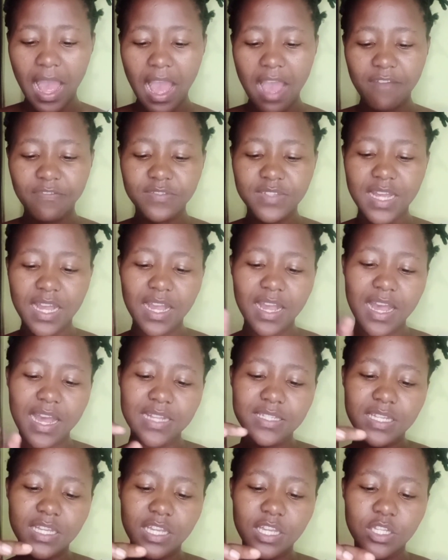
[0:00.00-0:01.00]
After
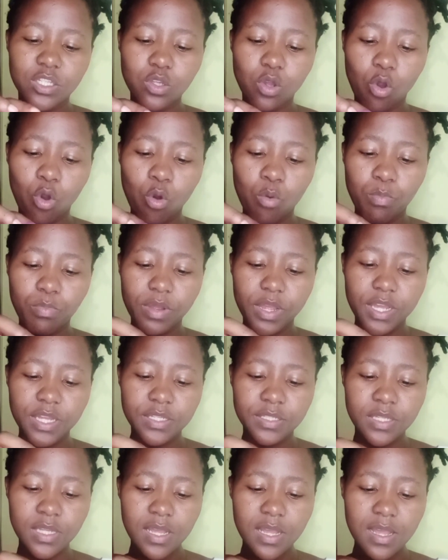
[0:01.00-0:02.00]
cutting it
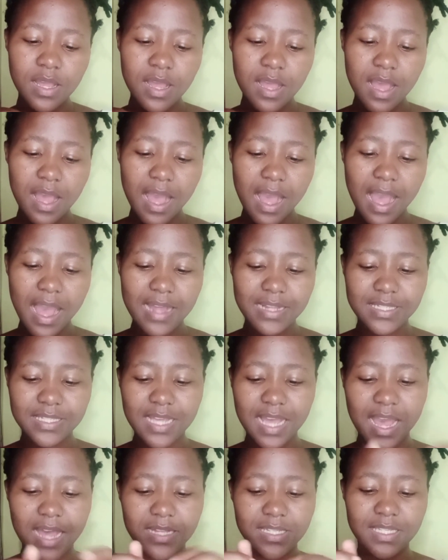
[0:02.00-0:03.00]
open, I
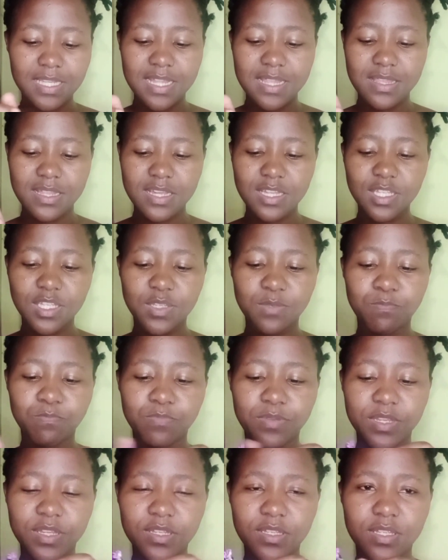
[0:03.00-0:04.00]
started this
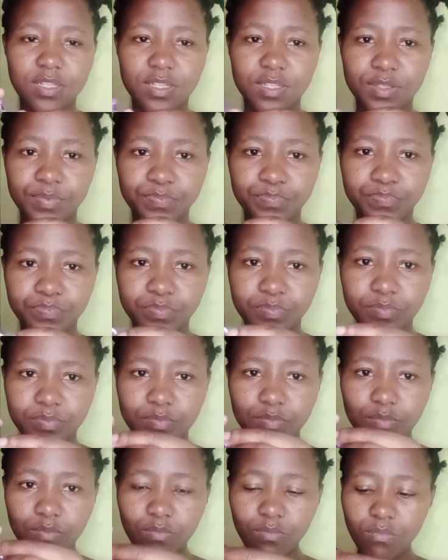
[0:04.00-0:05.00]
piece.
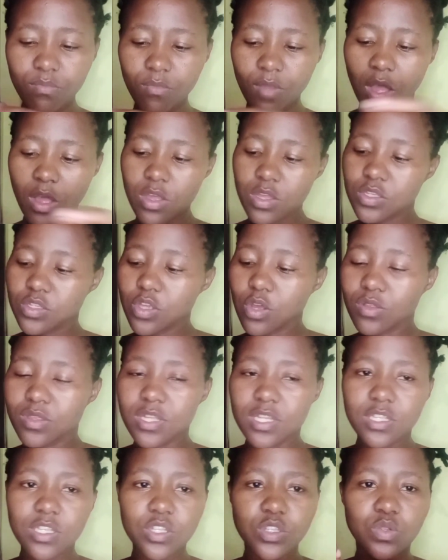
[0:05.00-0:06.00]
So
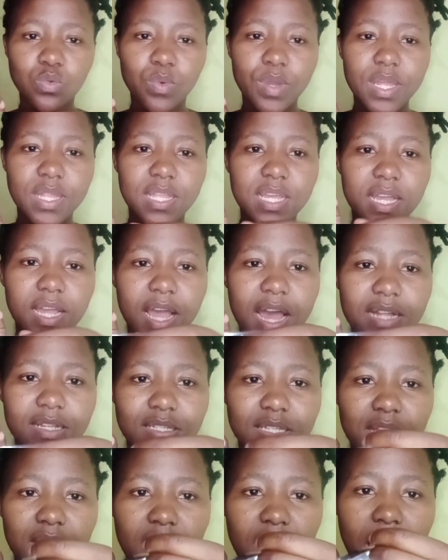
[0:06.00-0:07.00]
this is where the
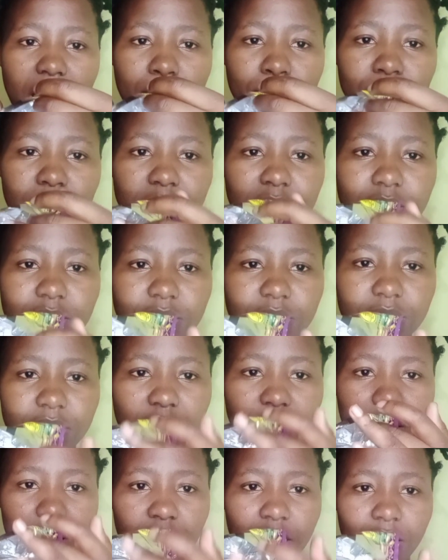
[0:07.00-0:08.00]
cutting happens,
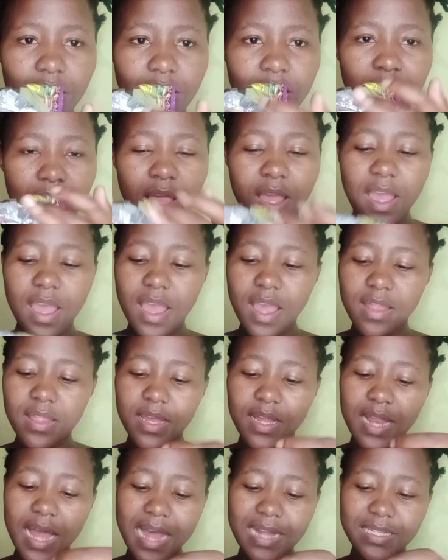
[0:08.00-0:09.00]
and
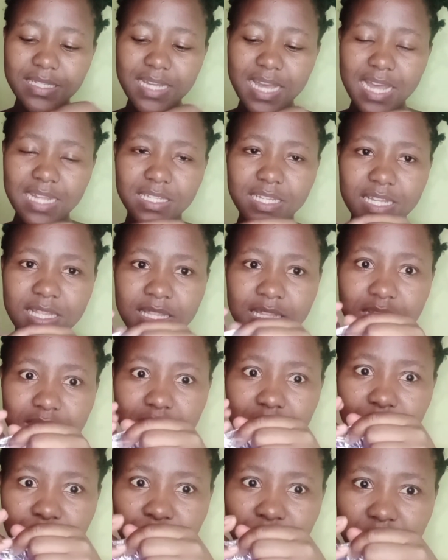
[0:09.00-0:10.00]
then I started
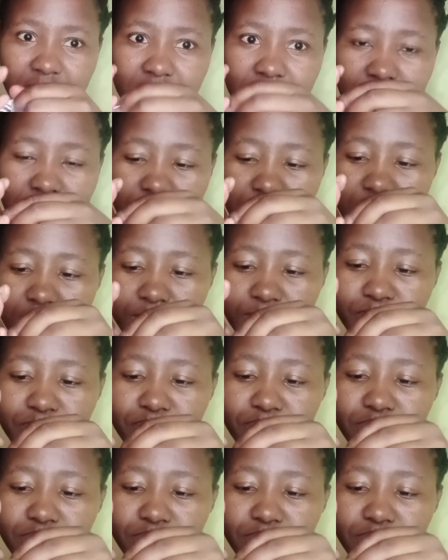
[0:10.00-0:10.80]
this piece,